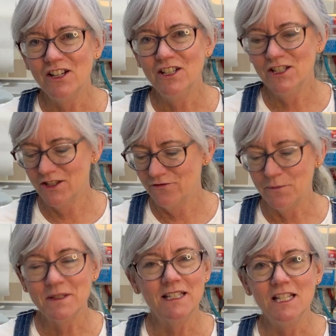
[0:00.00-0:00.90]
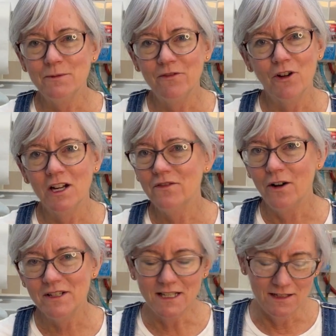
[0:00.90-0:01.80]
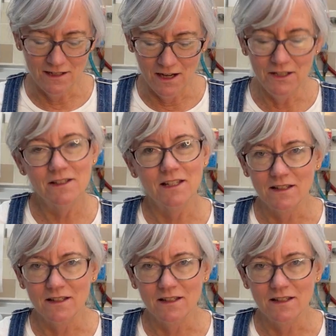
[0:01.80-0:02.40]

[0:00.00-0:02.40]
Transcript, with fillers: onions from seeds before. I've always gotten onions.